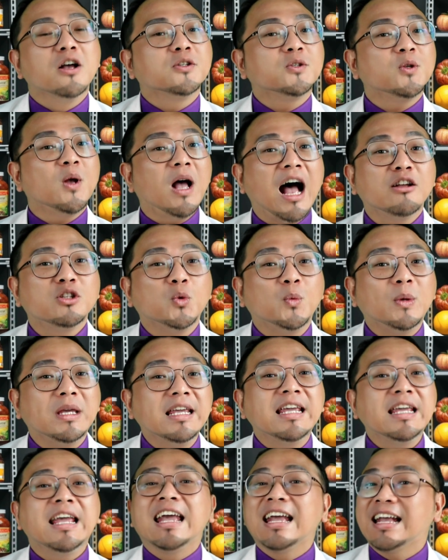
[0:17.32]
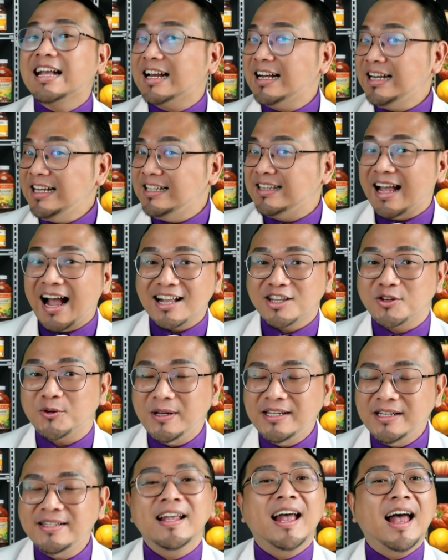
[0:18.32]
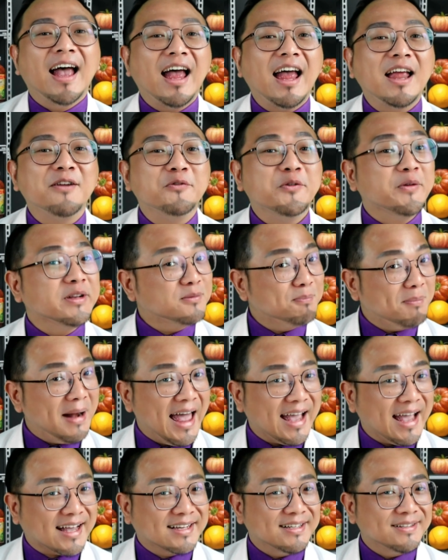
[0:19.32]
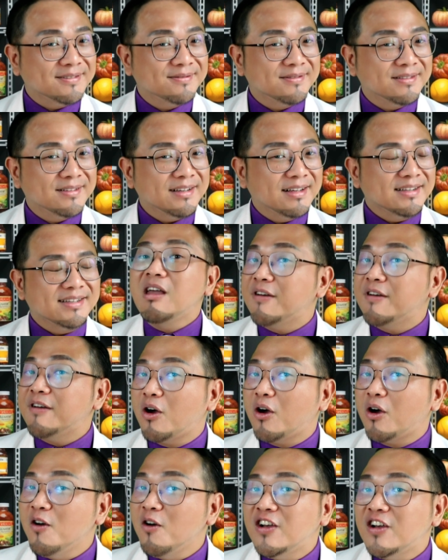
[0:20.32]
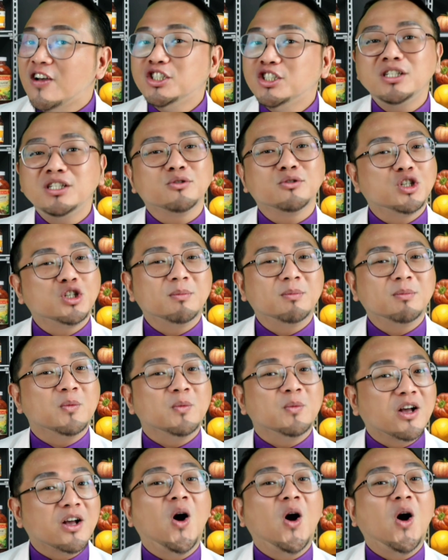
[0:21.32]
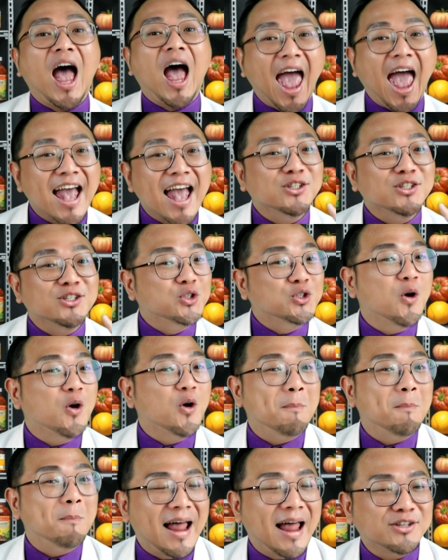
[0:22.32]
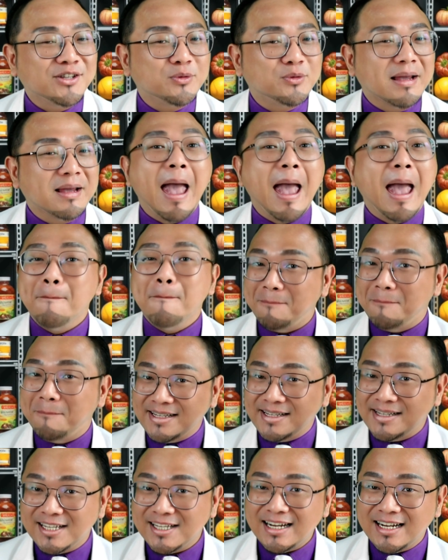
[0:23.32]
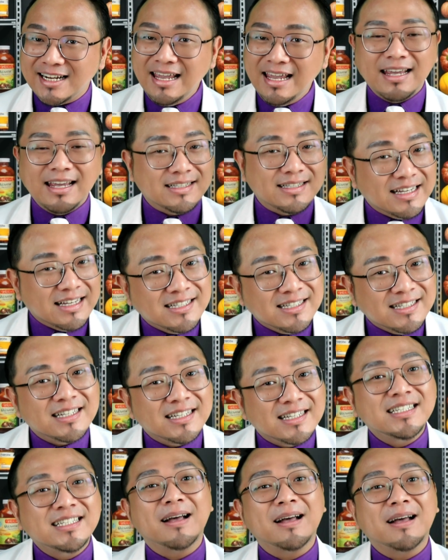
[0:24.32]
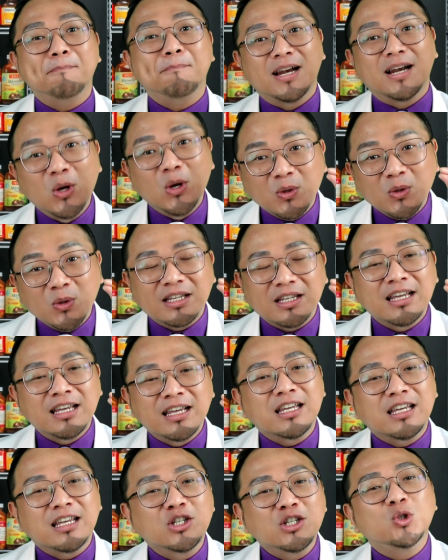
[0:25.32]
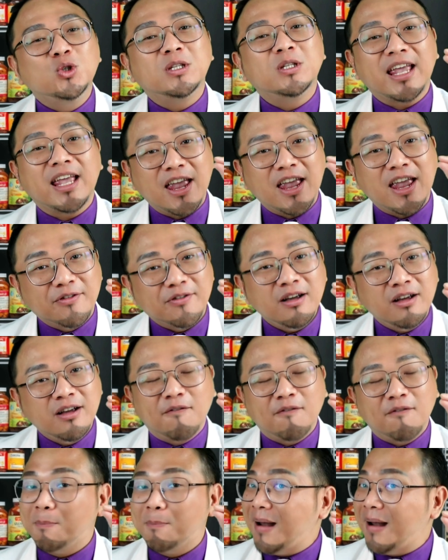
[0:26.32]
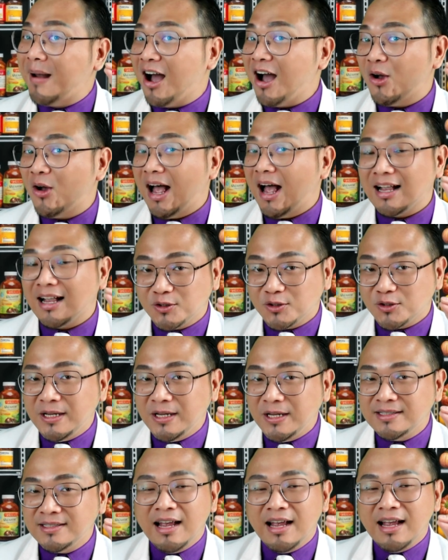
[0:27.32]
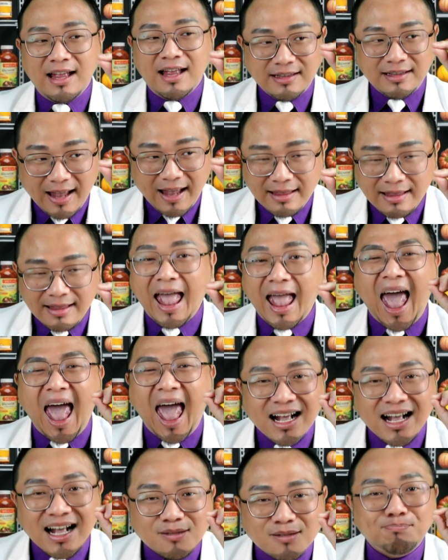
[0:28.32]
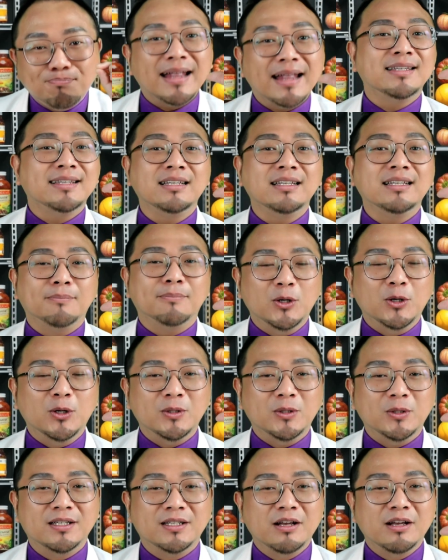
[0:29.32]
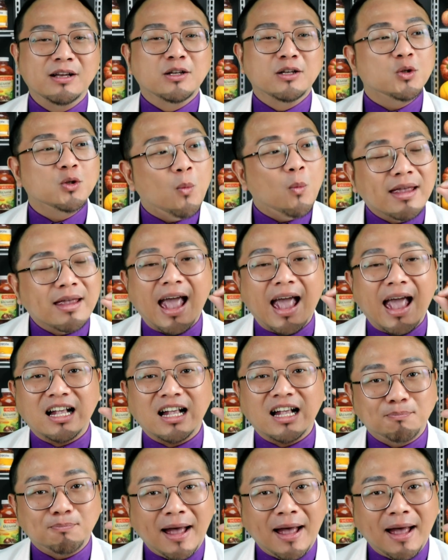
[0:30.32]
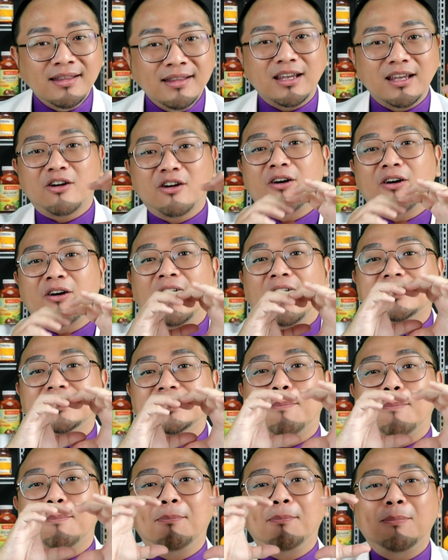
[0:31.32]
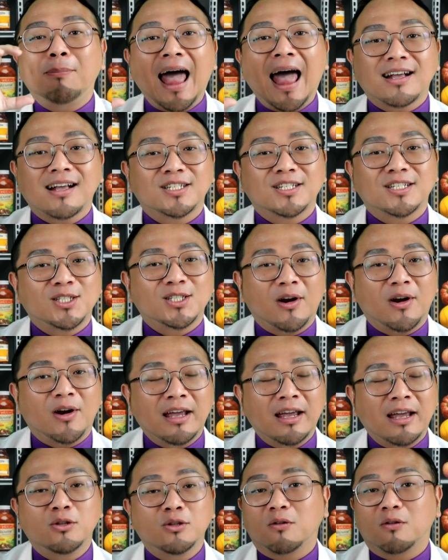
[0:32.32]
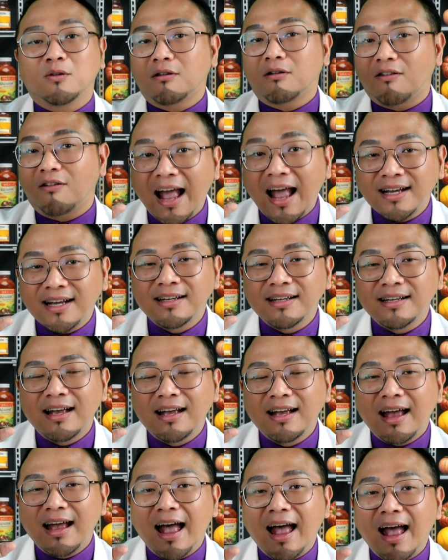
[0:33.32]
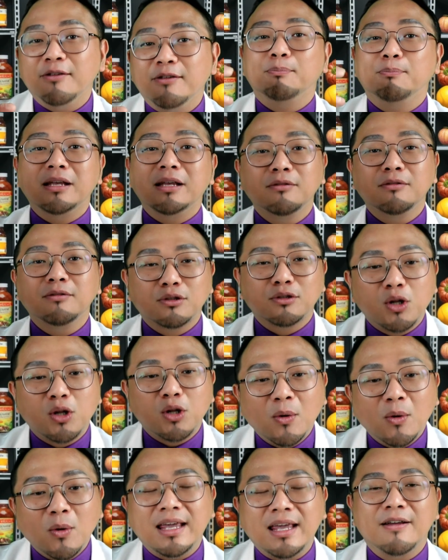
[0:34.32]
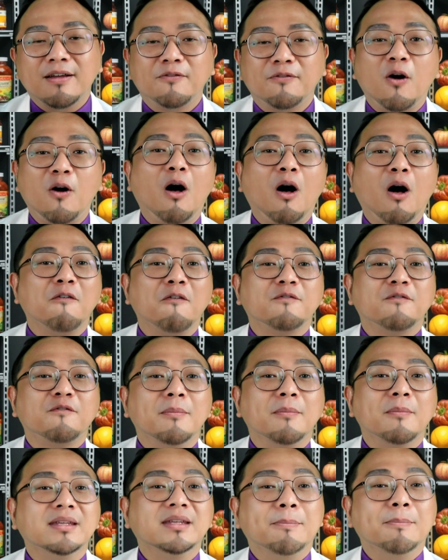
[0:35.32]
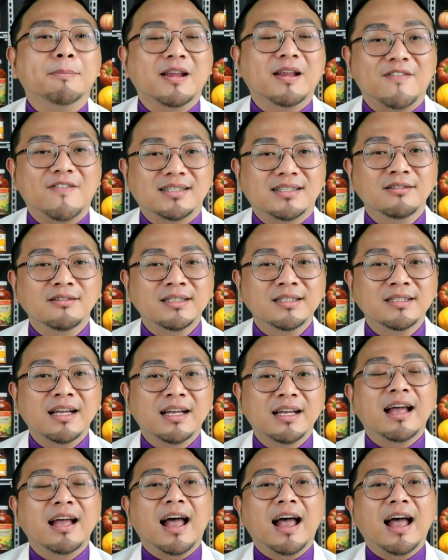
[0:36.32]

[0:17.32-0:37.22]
So how do we clean arteries and reverse plaque? We have a conventional treatment we call angioplasty. Basically, it's inserting a balloon into the area of the blocked arteries, then expanding the balloon. So when it expands, it causes the plaque surrogate to crack and being slowly fall off from the blood vessels.